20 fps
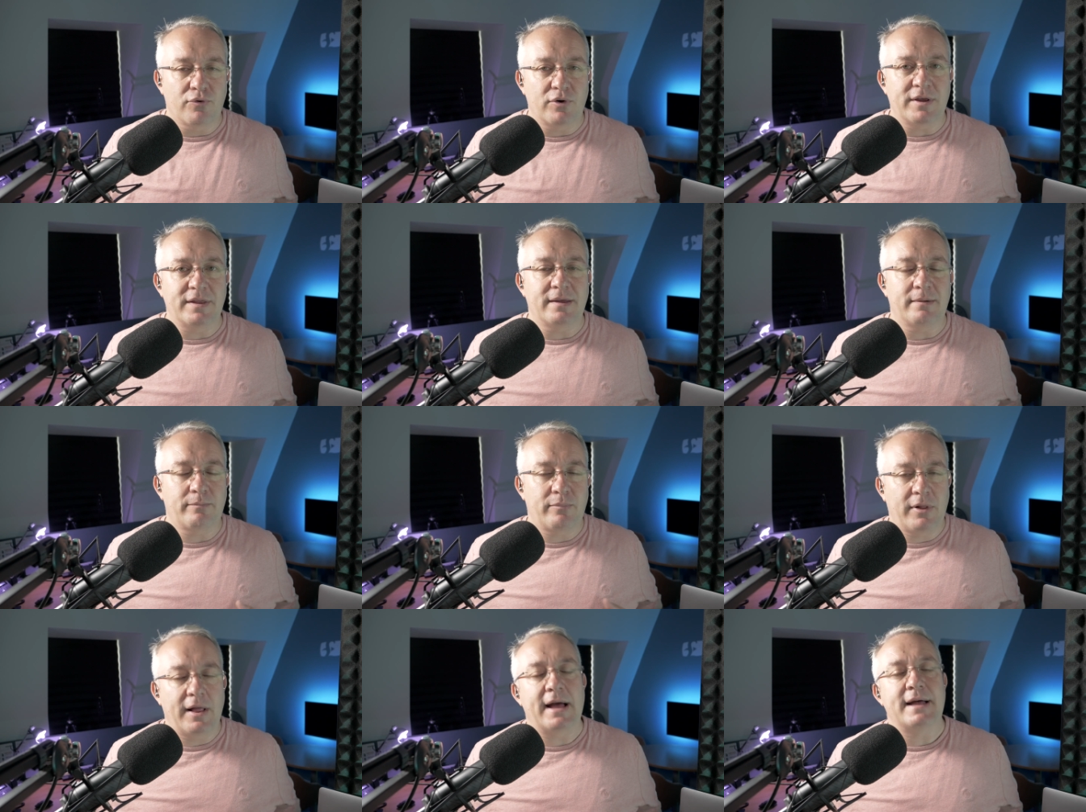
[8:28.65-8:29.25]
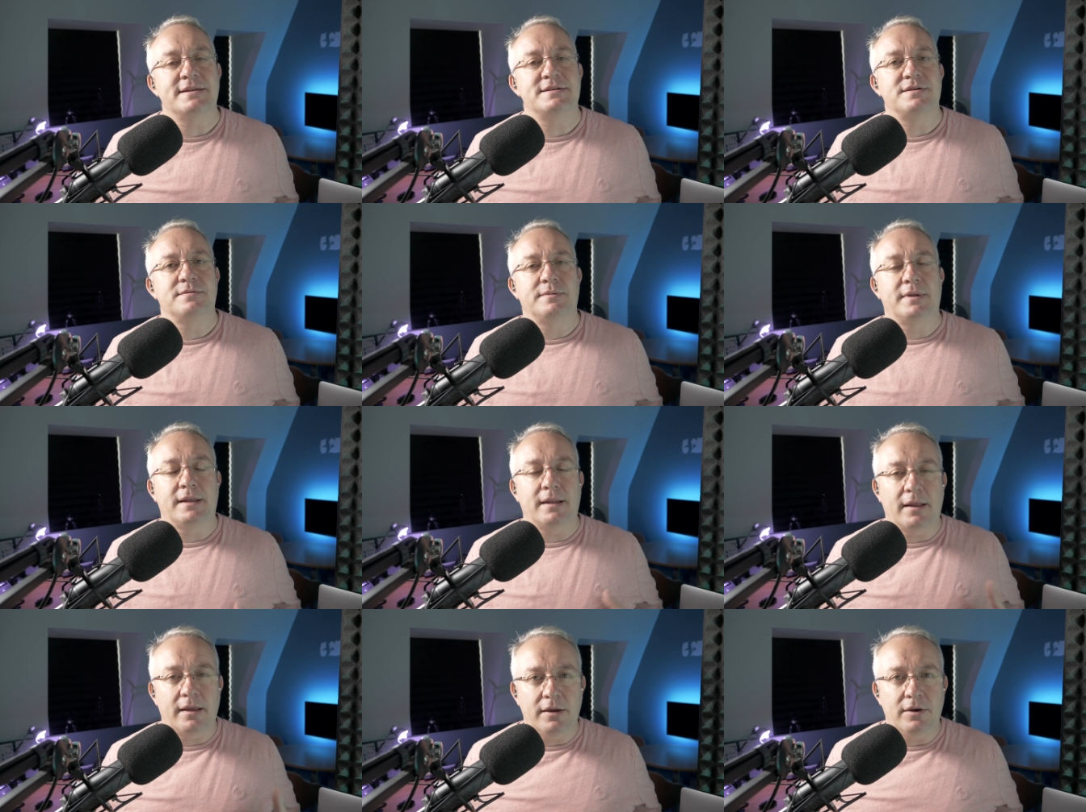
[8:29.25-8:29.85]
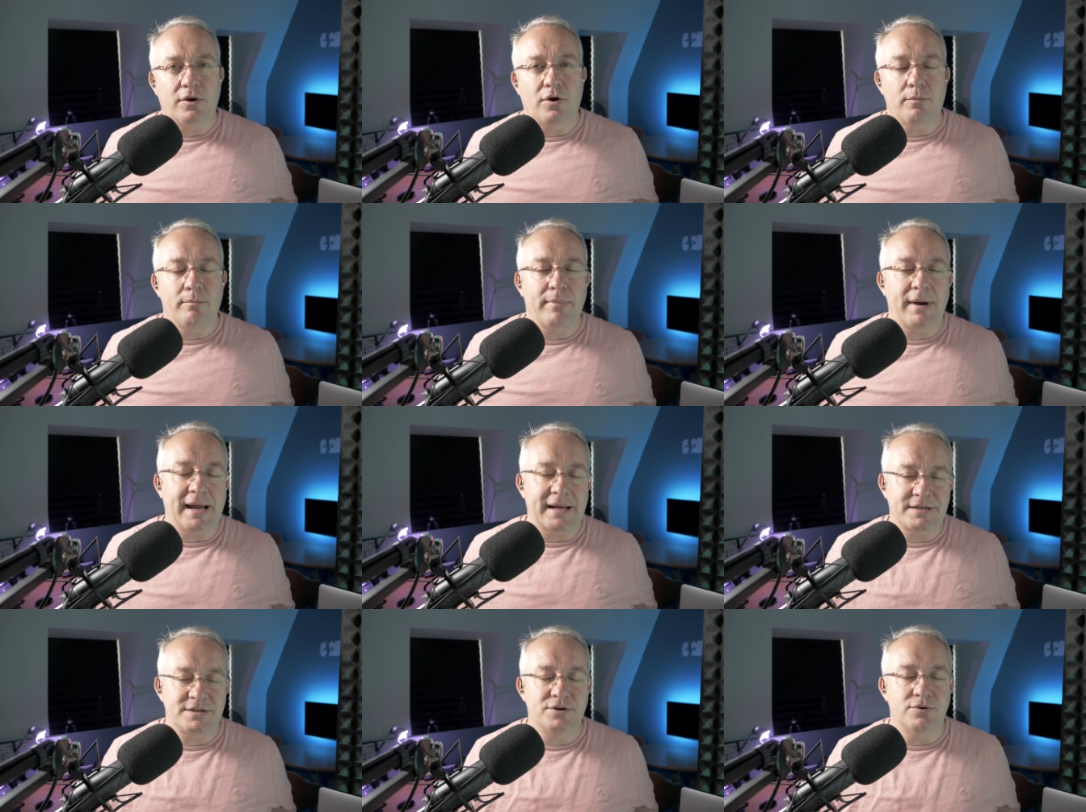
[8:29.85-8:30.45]
breathing plan, something that you come
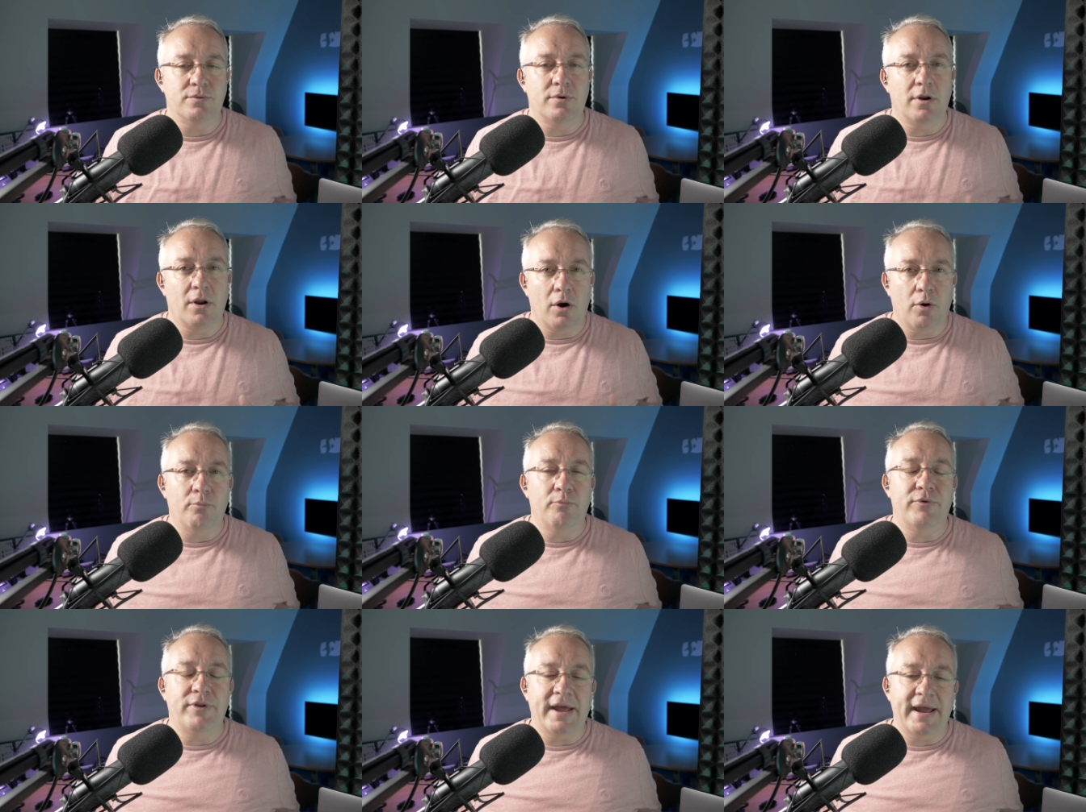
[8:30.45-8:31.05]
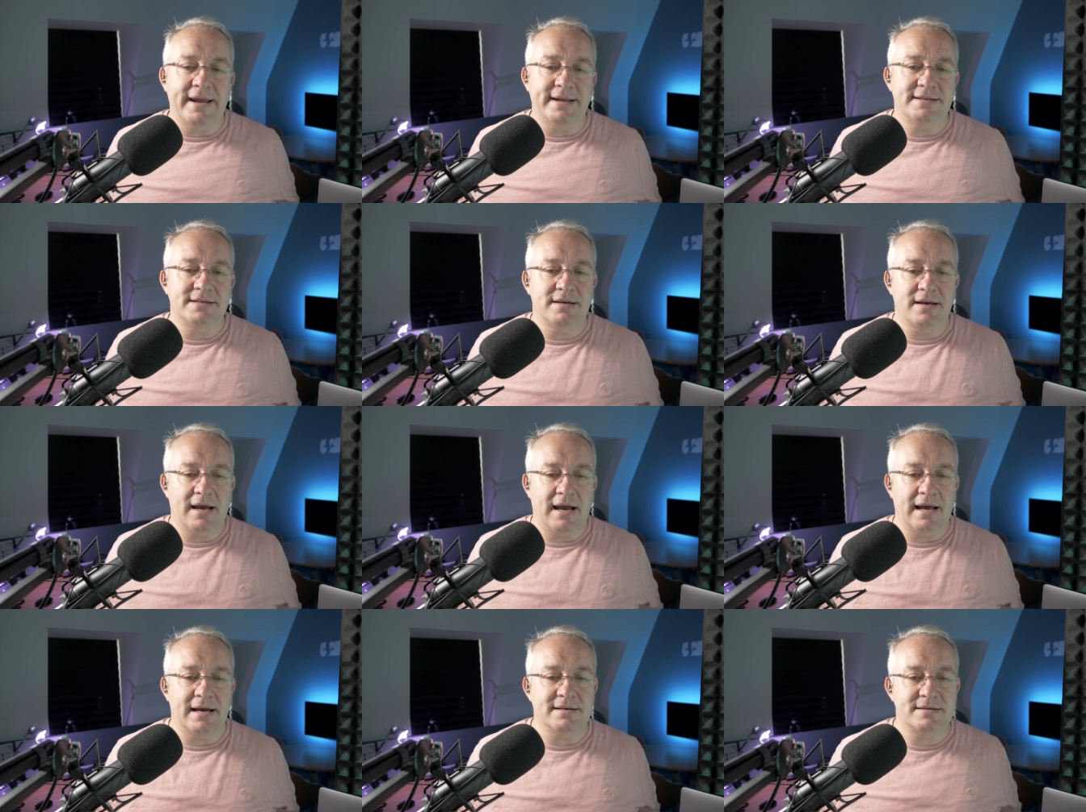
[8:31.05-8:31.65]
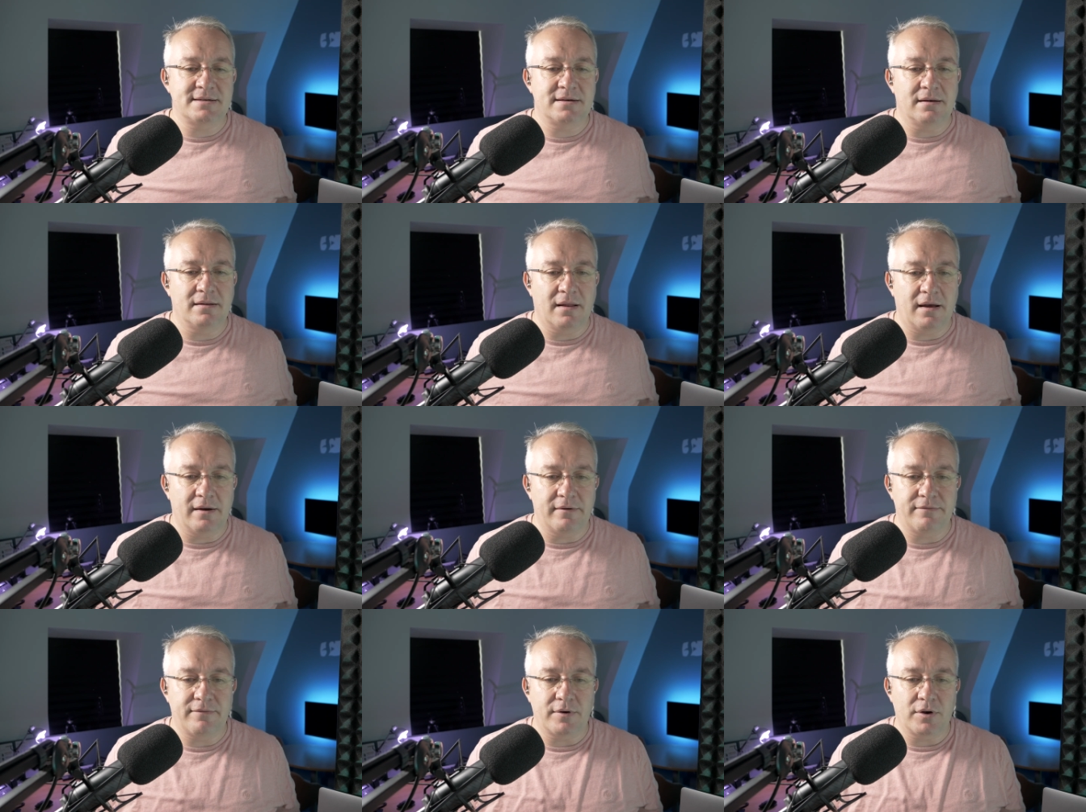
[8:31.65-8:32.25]
back to and update as
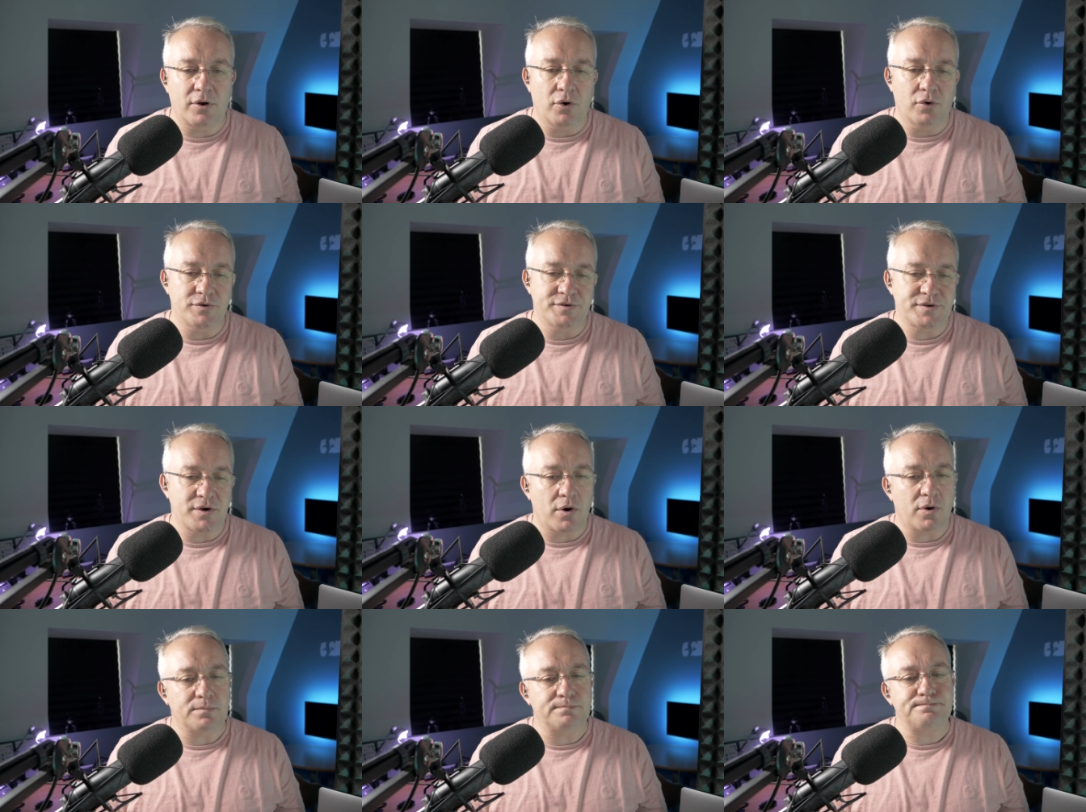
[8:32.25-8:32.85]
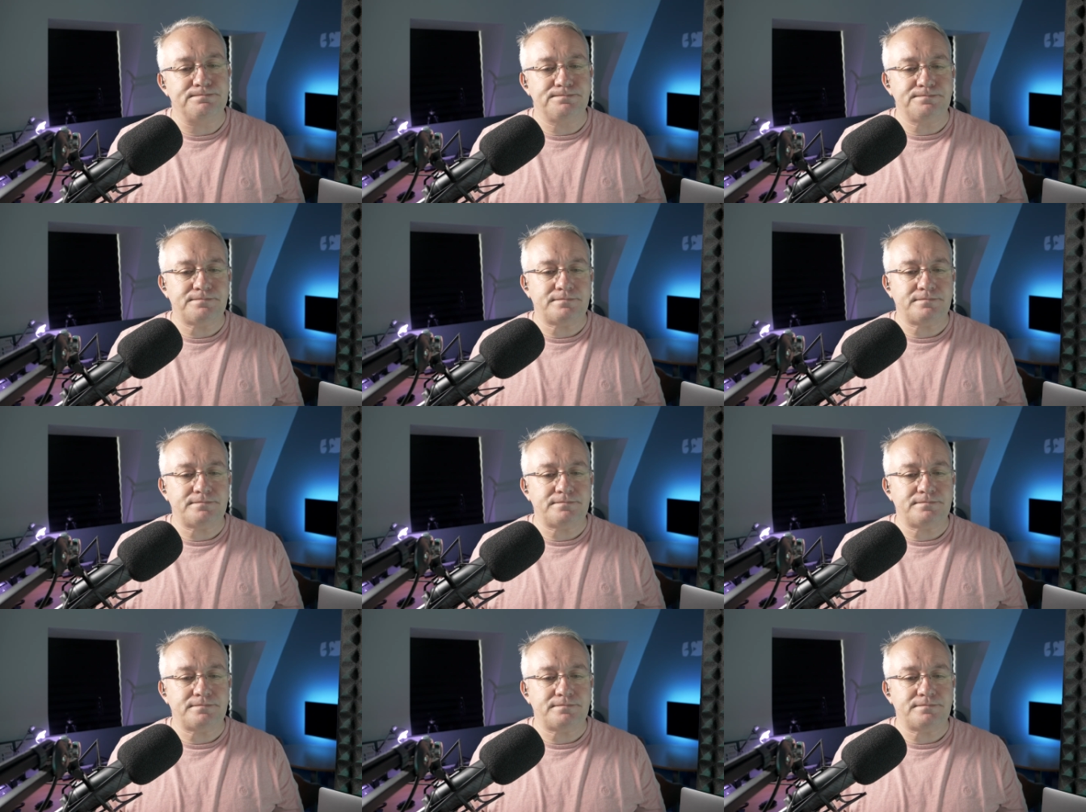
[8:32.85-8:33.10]
life goes on.